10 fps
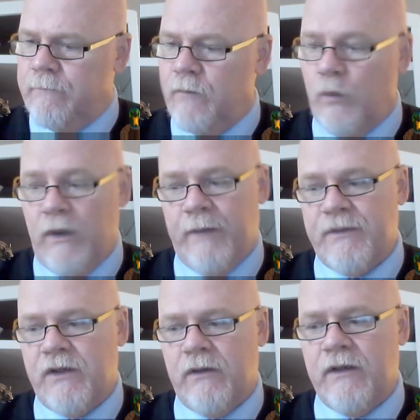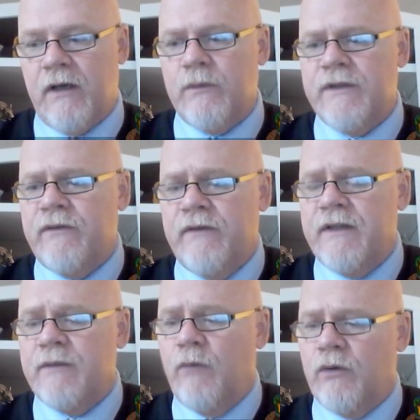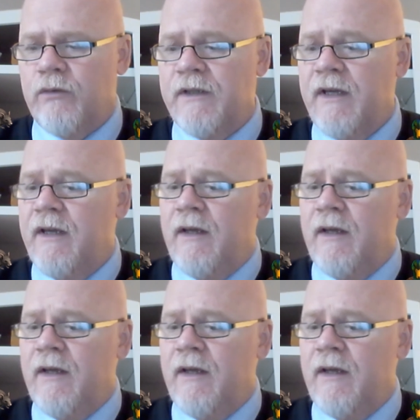William's conduct was at first moderate,